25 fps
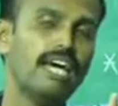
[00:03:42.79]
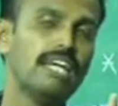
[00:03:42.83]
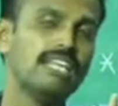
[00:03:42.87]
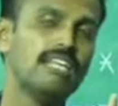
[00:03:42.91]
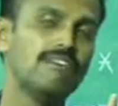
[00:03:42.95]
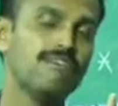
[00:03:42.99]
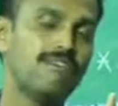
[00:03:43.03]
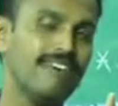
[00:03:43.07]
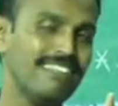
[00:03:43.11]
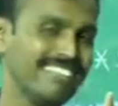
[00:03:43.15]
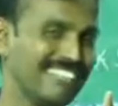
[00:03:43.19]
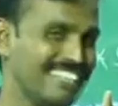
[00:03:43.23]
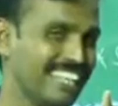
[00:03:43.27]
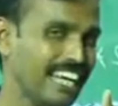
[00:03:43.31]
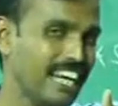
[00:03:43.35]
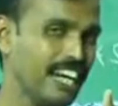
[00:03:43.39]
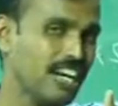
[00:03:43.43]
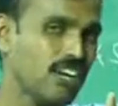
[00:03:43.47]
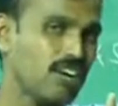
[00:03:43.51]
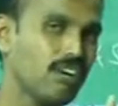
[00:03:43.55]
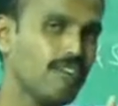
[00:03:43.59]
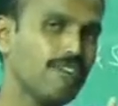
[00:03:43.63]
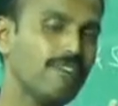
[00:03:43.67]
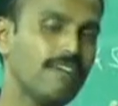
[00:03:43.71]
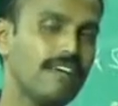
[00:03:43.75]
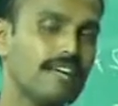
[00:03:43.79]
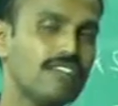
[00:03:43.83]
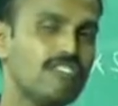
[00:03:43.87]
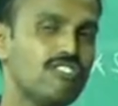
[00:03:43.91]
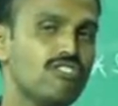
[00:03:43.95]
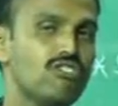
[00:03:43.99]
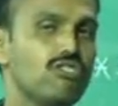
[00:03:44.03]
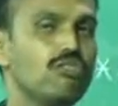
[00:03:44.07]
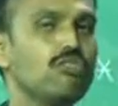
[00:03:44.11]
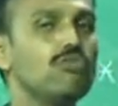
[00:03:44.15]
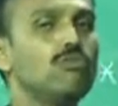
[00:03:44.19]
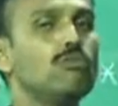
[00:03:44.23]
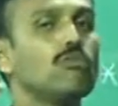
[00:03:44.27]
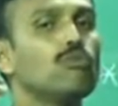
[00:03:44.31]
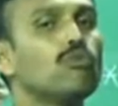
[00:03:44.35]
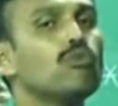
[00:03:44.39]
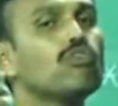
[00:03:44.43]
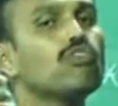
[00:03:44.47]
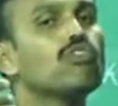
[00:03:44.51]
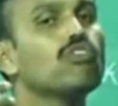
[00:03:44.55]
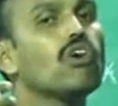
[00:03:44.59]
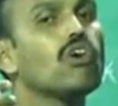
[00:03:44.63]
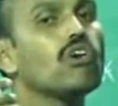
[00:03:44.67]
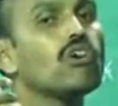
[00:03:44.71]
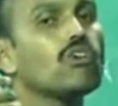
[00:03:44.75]
the first character of s2
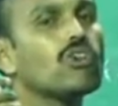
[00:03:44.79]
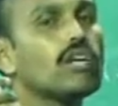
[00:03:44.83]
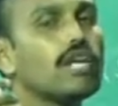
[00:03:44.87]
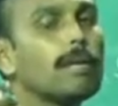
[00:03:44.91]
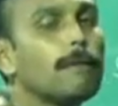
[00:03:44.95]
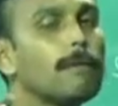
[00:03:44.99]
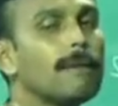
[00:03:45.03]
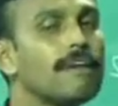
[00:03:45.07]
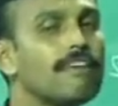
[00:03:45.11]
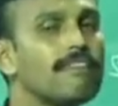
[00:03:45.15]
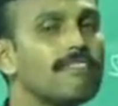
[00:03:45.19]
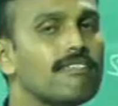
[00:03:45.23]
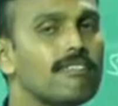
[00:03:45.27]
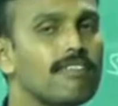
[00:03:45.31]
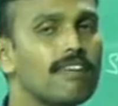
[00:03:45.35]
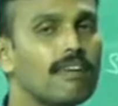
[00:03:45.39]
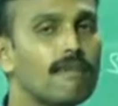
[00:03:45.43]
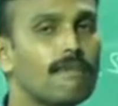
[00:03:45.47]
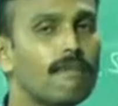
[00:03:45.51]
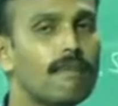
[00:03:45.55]
moves on to replace